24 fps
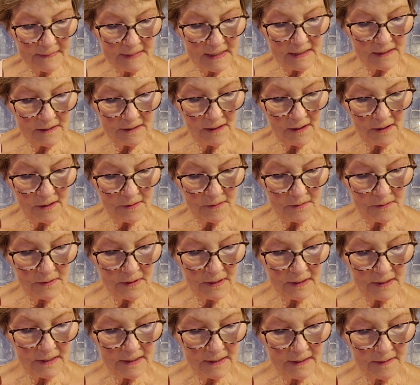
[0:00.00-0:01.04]
So
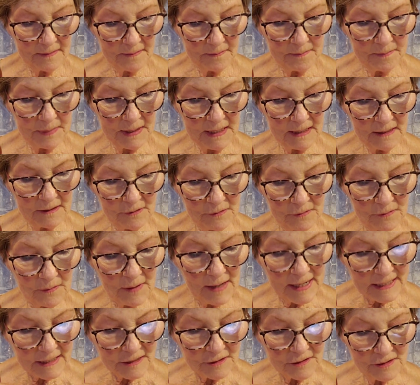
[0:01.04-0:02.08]
being
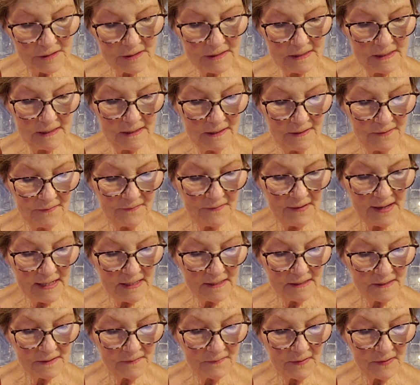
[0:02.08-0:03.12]
courageous in the
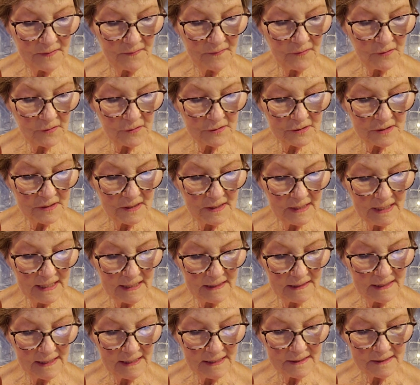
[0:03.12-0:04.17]
face of adversity
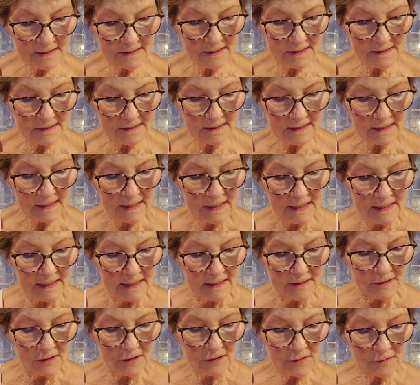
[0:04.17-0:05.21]
and listening
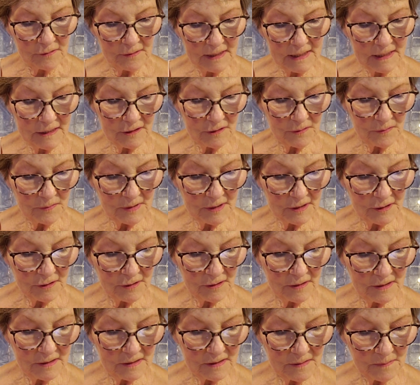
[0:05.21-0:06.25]
to your
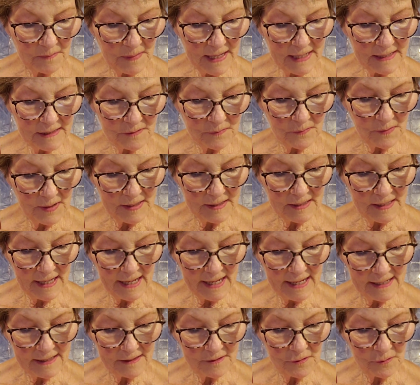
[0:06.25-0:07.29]
intuition is the best way to
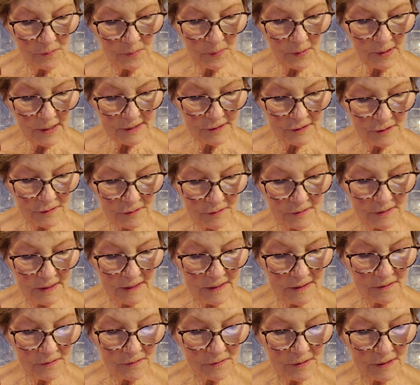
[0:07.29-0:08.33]
handle pressure and
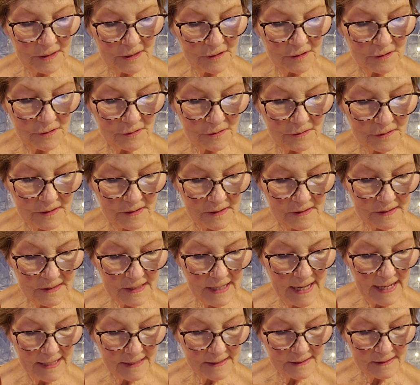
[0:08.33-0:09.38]
increase your
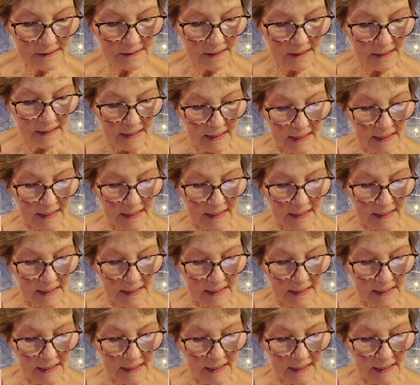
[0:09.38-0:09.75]
success.